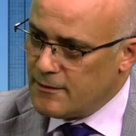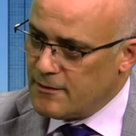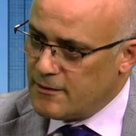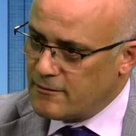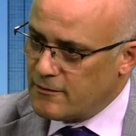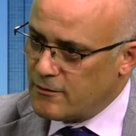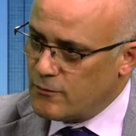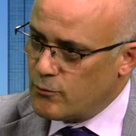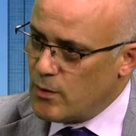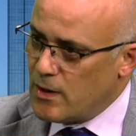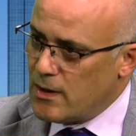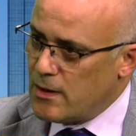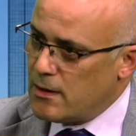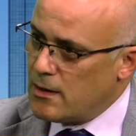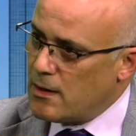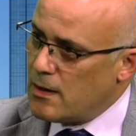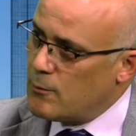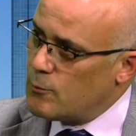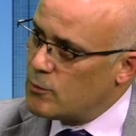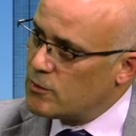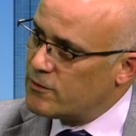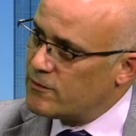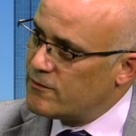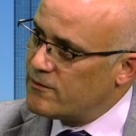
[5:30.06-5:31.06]
this is where I
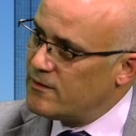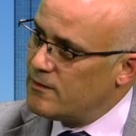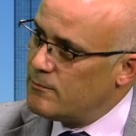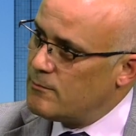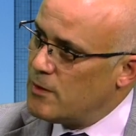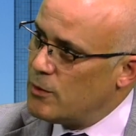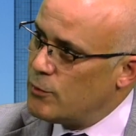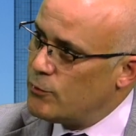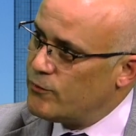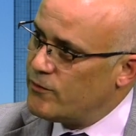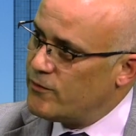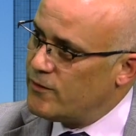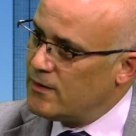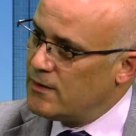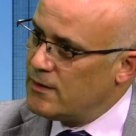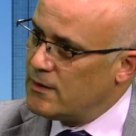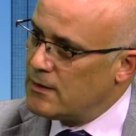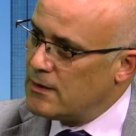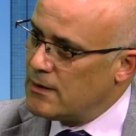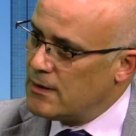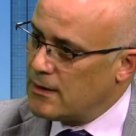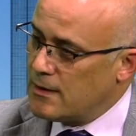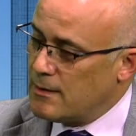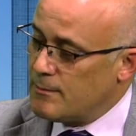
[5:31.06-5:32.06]
want to see MOSI,
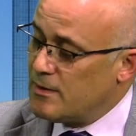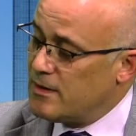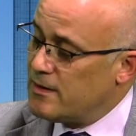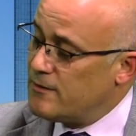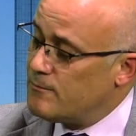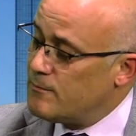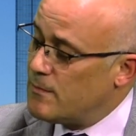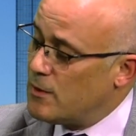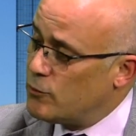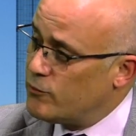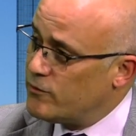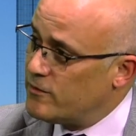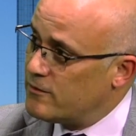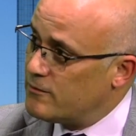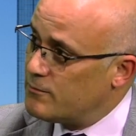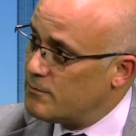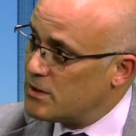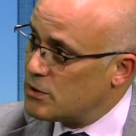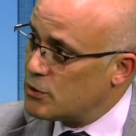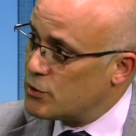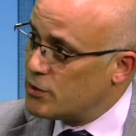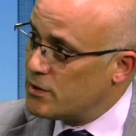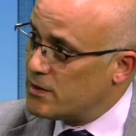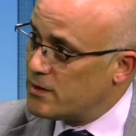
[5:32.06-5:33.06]
and I believe MOSI's
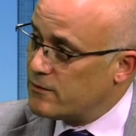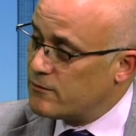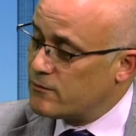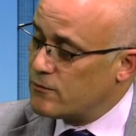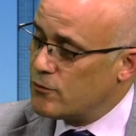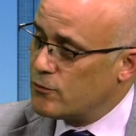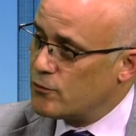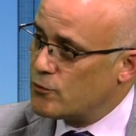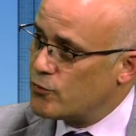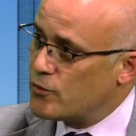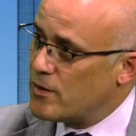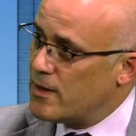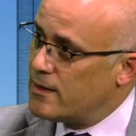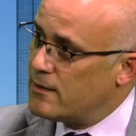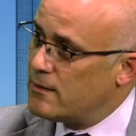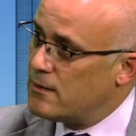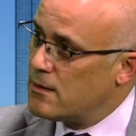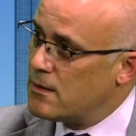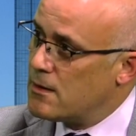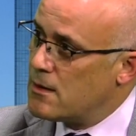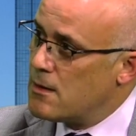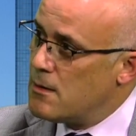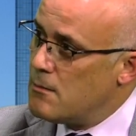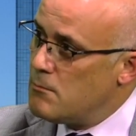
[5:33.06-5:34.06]
mission is to try and
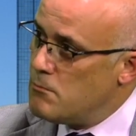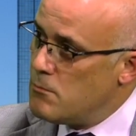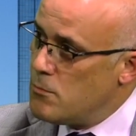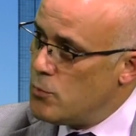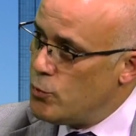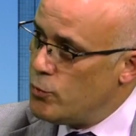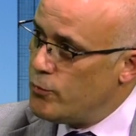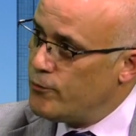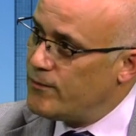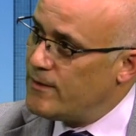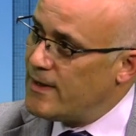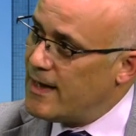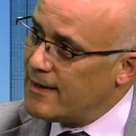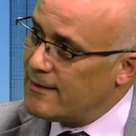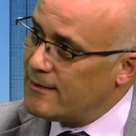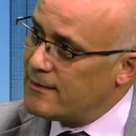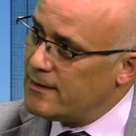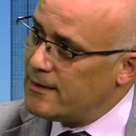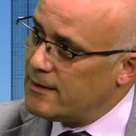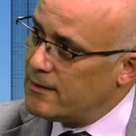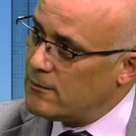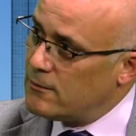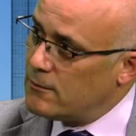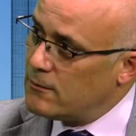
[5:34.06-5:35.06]
move that
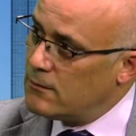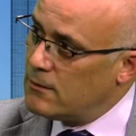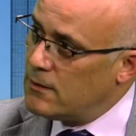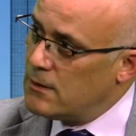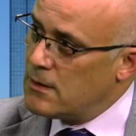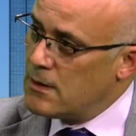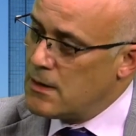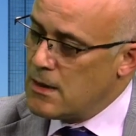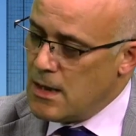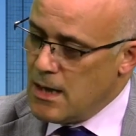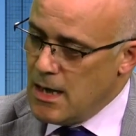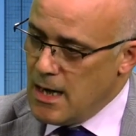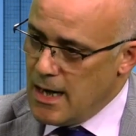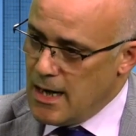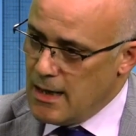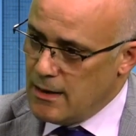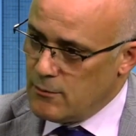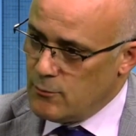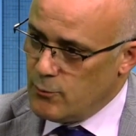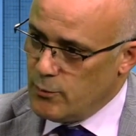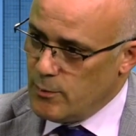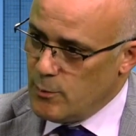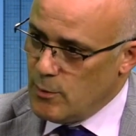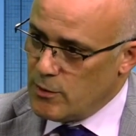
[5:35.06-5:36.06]
needle.
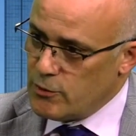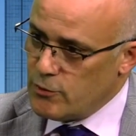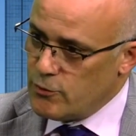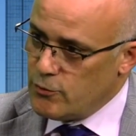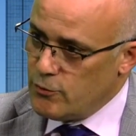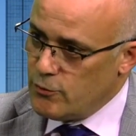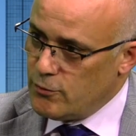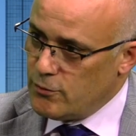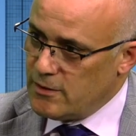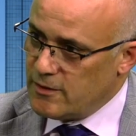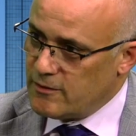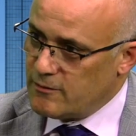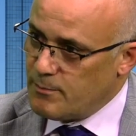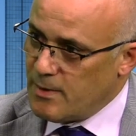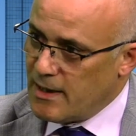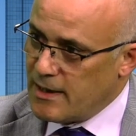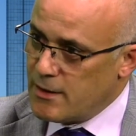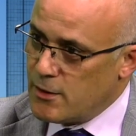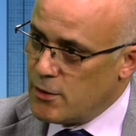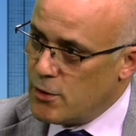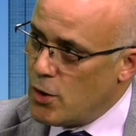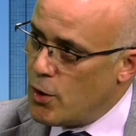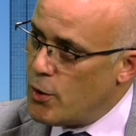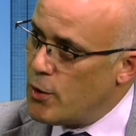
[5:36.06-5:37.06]
And we want to do this by
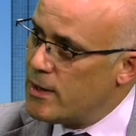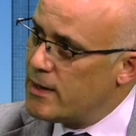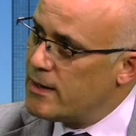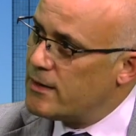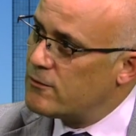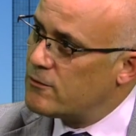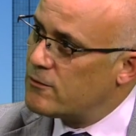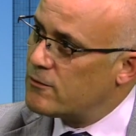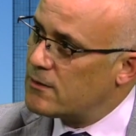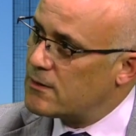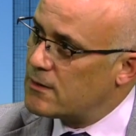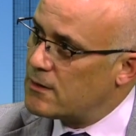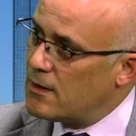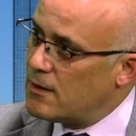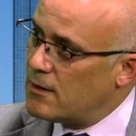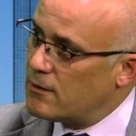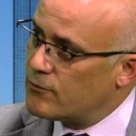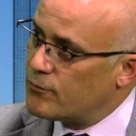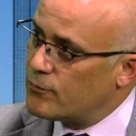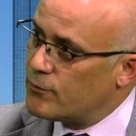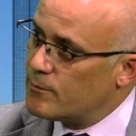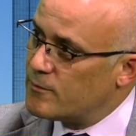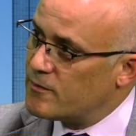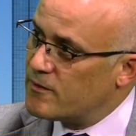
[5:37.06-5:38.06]
going into the
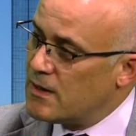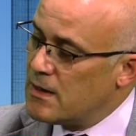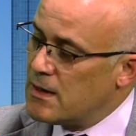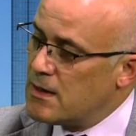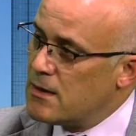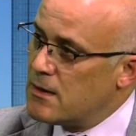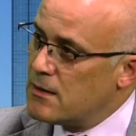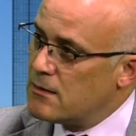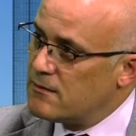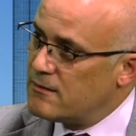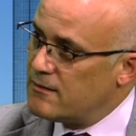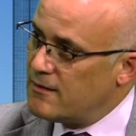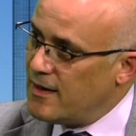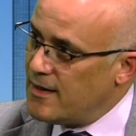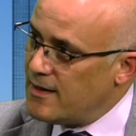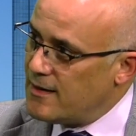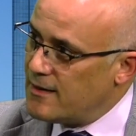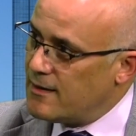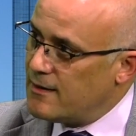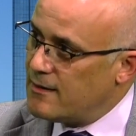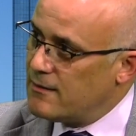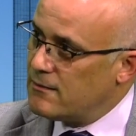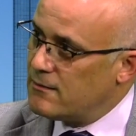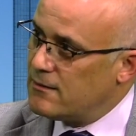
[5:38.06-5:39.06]
classrooms,
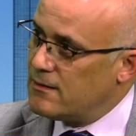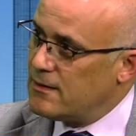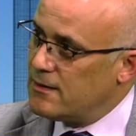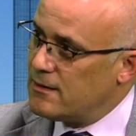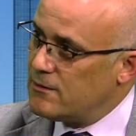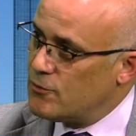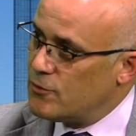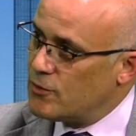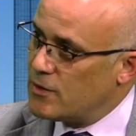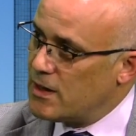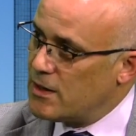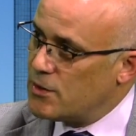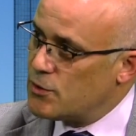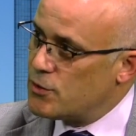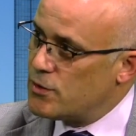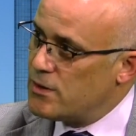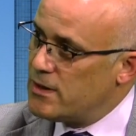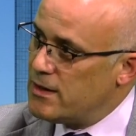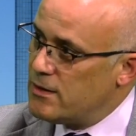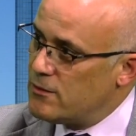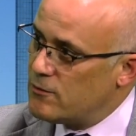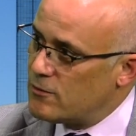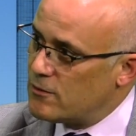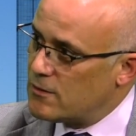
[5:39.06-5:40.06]
taking the education
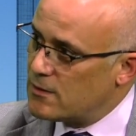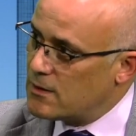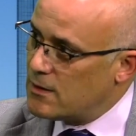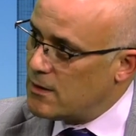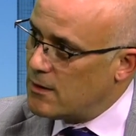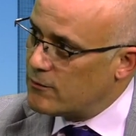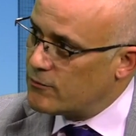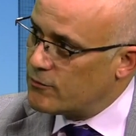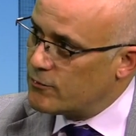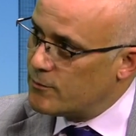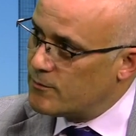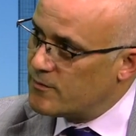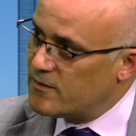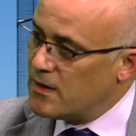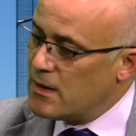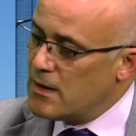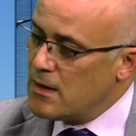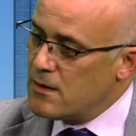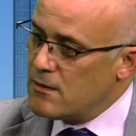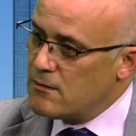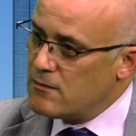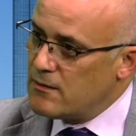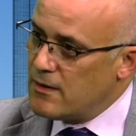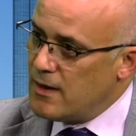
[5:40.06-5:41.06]
into the classrooms
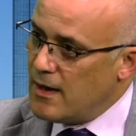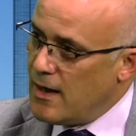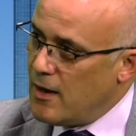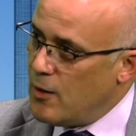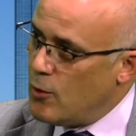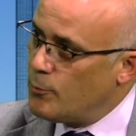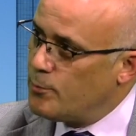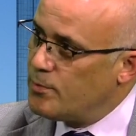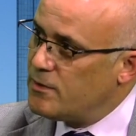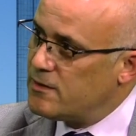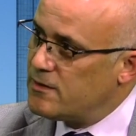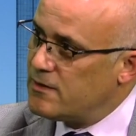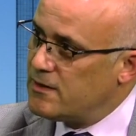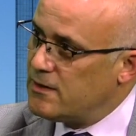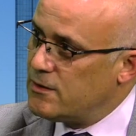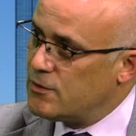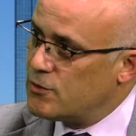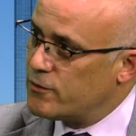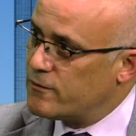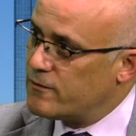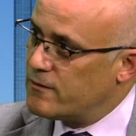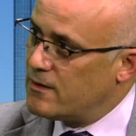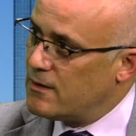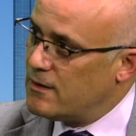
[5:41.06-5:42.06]
to help the
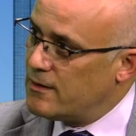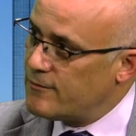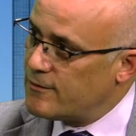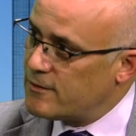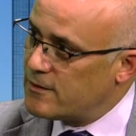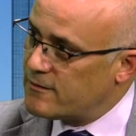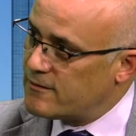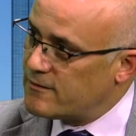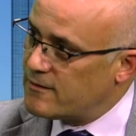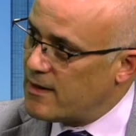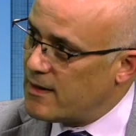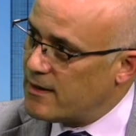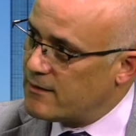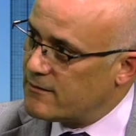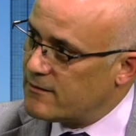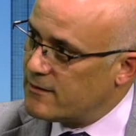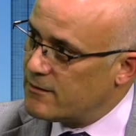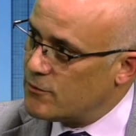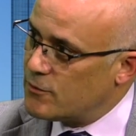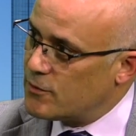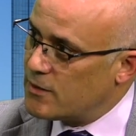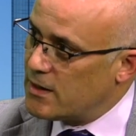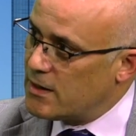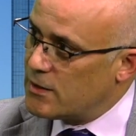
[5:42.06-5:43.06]
teachers deliver the science
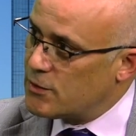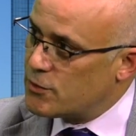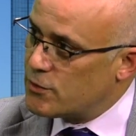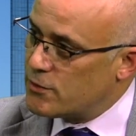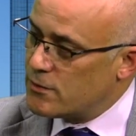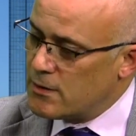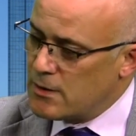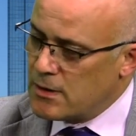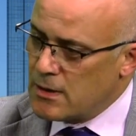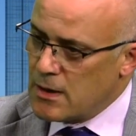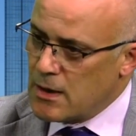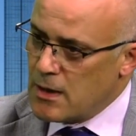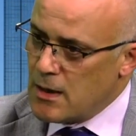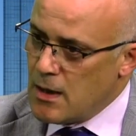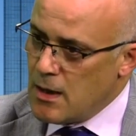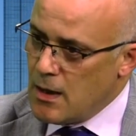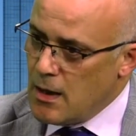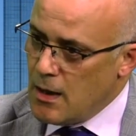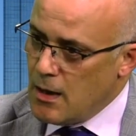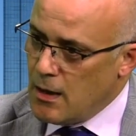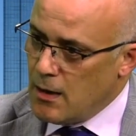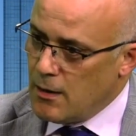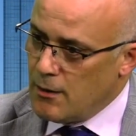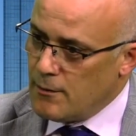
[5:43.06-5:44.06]
education.
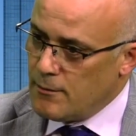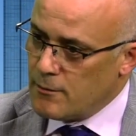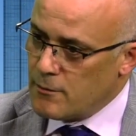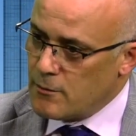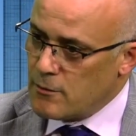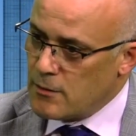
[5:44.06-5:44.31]
Uh,